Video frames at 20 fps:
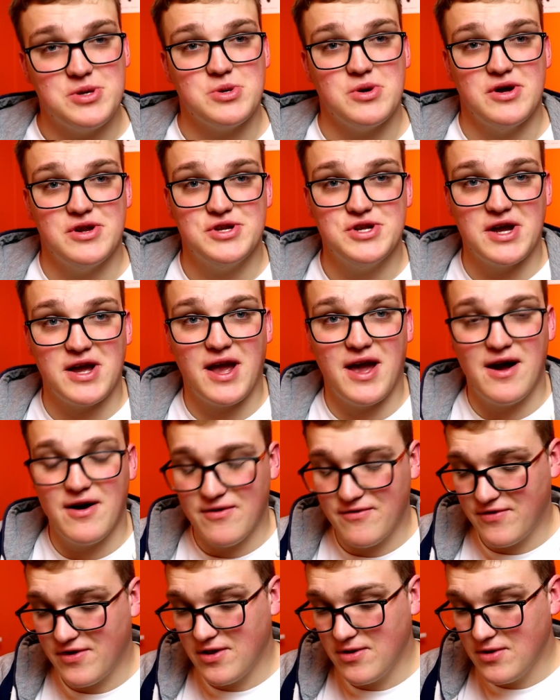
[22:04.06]
to try and check it
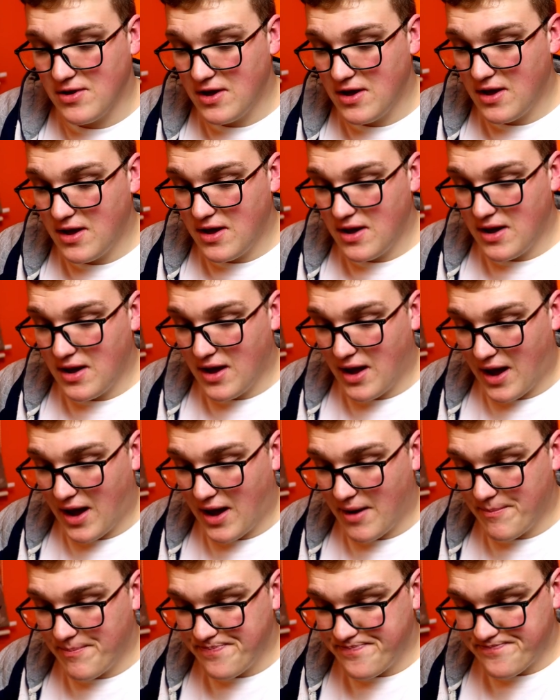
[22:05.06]
out for you.
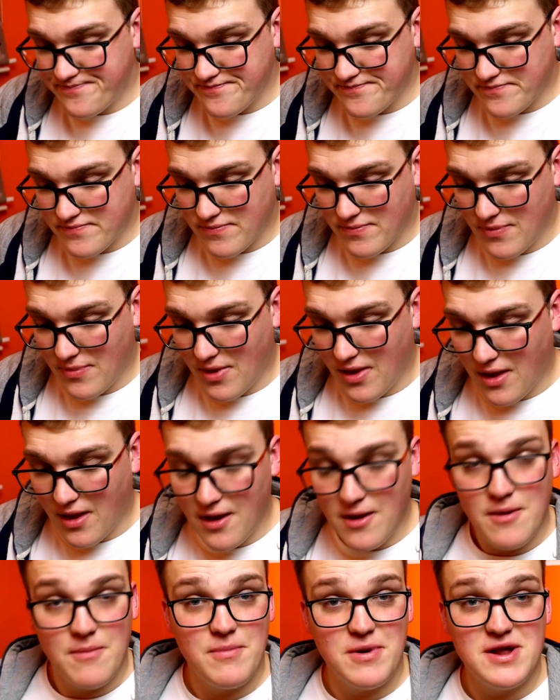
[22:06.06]
Um,
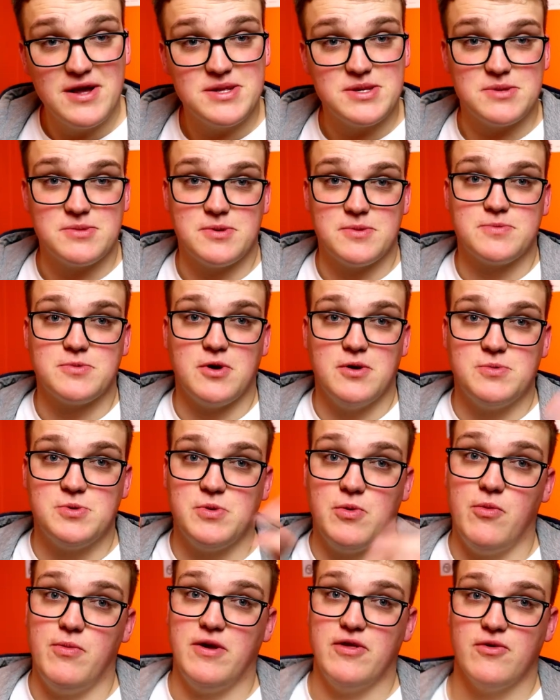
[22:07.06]
please, a
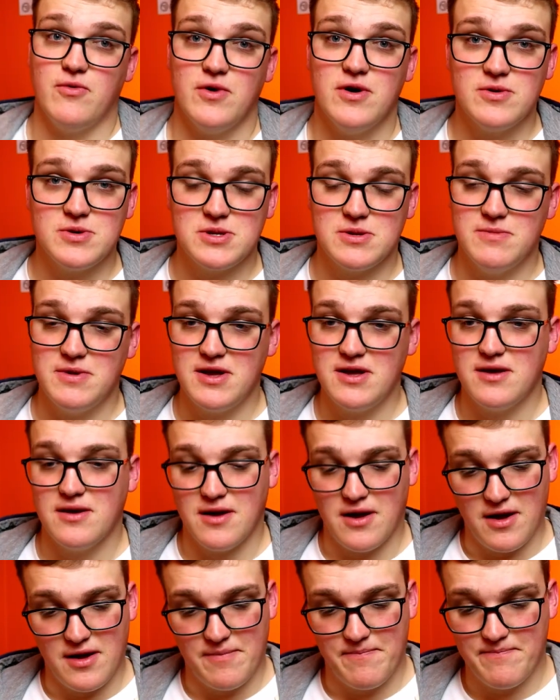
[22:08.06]
subscription would mean the world to me.
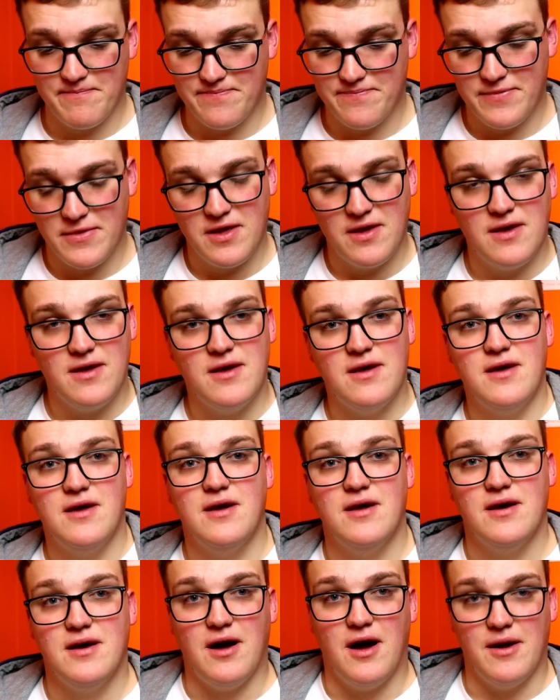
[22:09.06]
I,
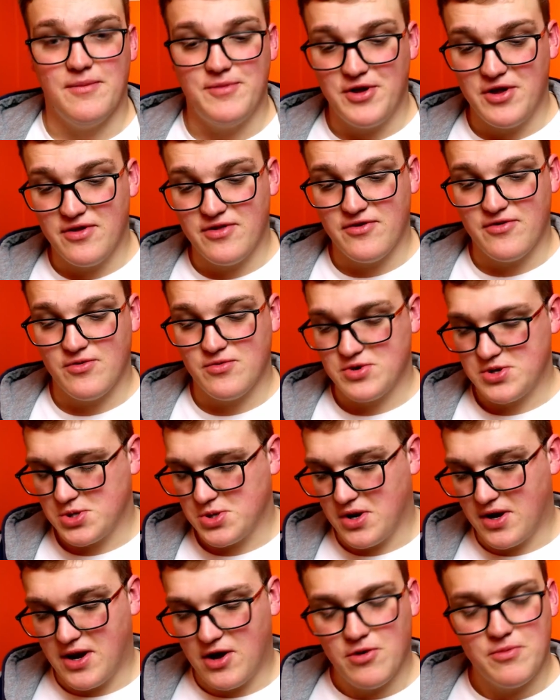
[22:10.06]
I'm doing this all to
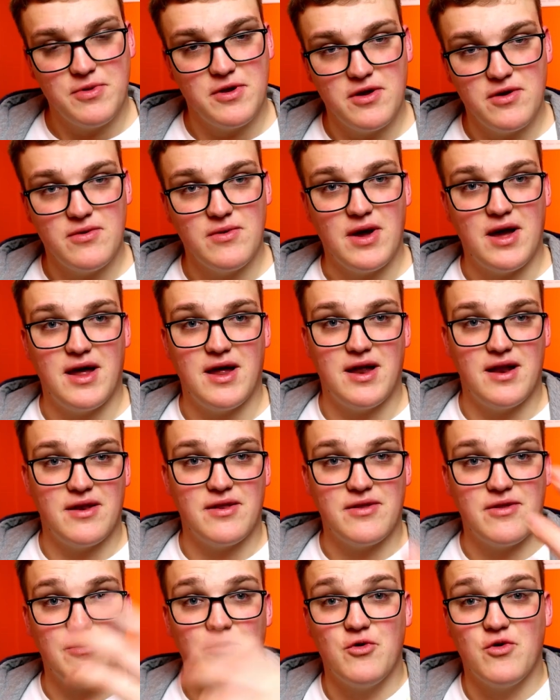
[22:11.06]
try and help you,
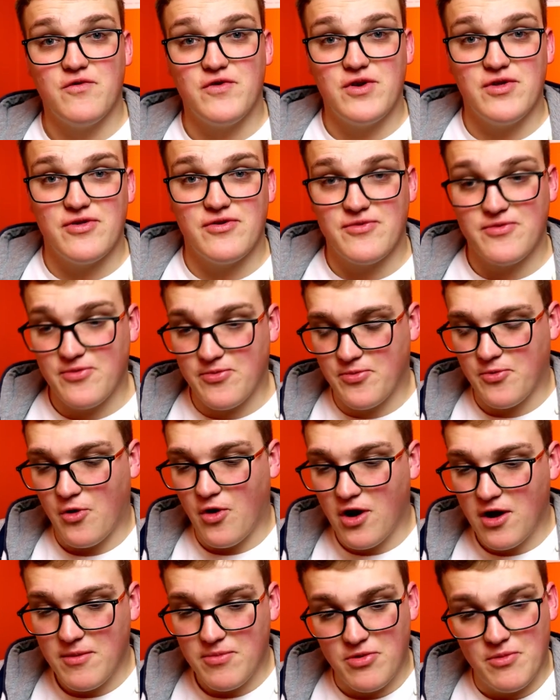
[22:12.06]
and the more of you that
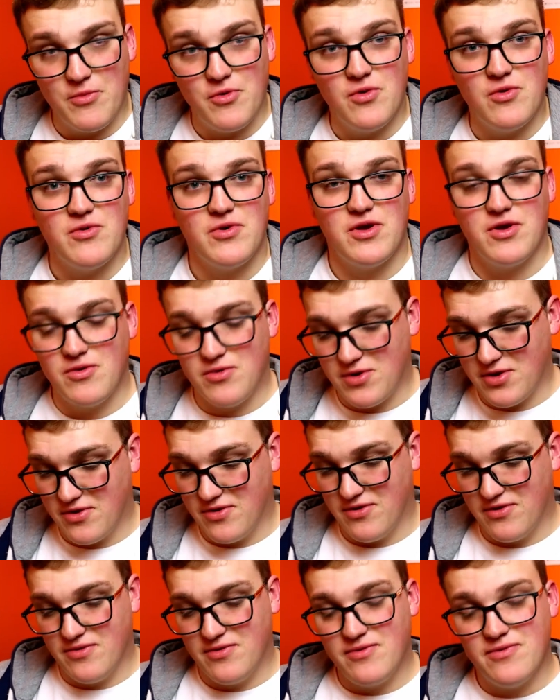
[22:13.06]
subscribe, the more you
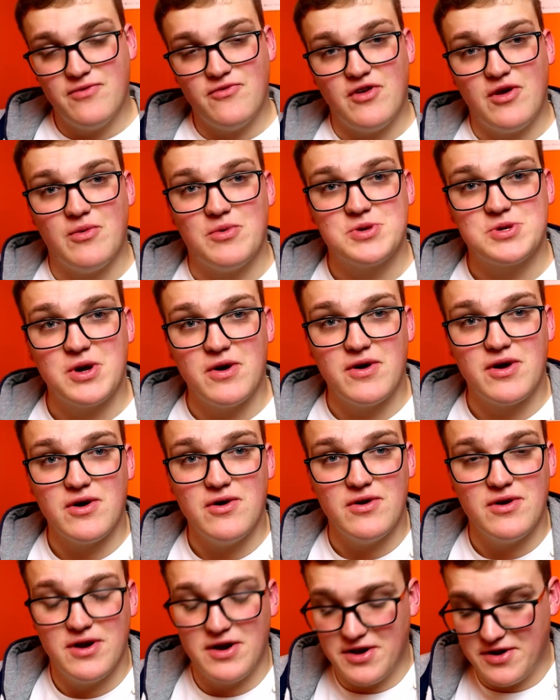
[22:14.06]
can see what's going
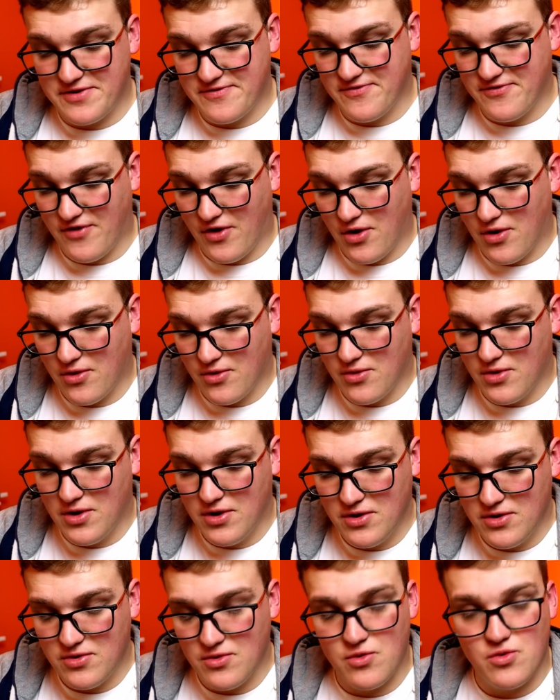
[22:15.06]
on and follow
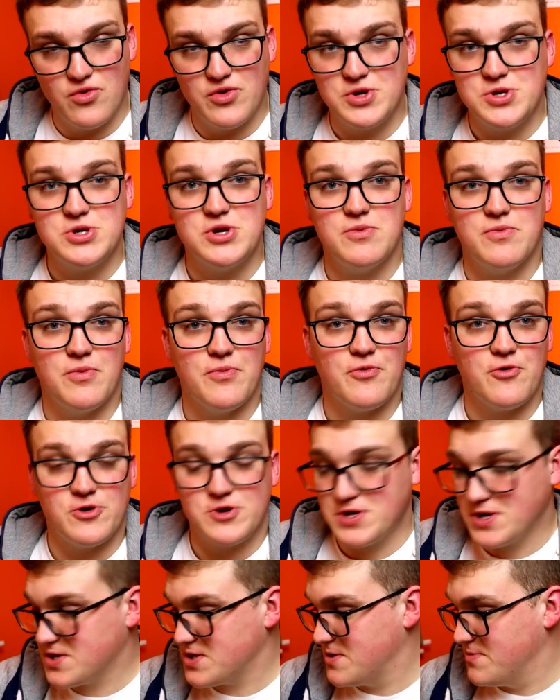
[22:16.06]
all the stupid
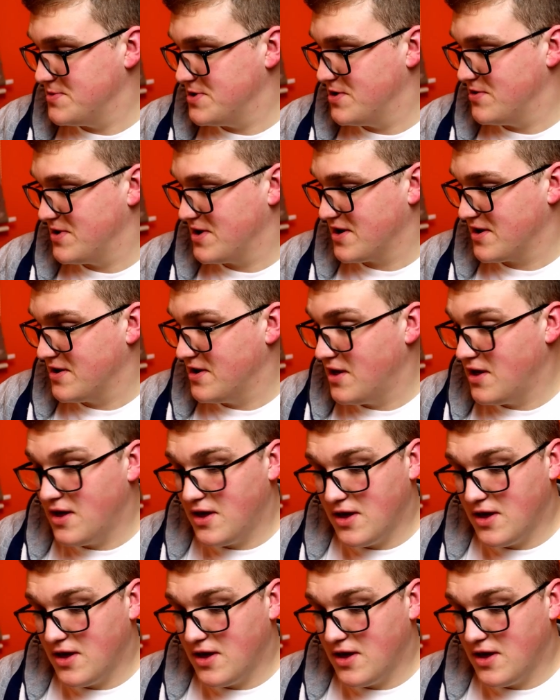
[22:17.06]
projects I'm doing